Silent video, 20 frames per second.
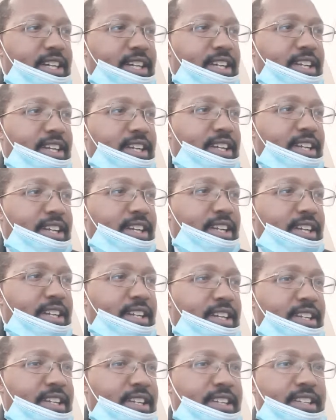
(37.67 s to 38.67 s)

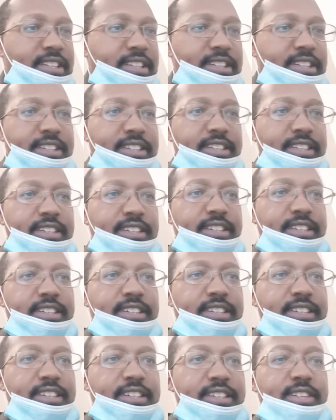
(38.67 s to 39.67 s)
Uh,
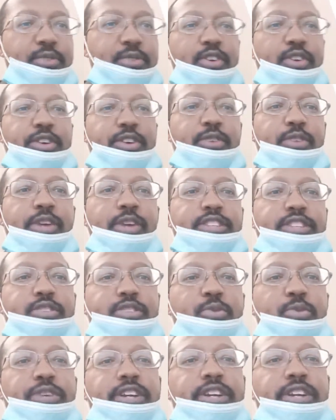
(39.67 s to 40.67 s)
we're gonna wait till
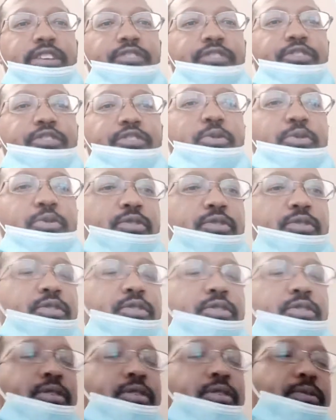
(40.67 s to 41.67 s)
we get a few people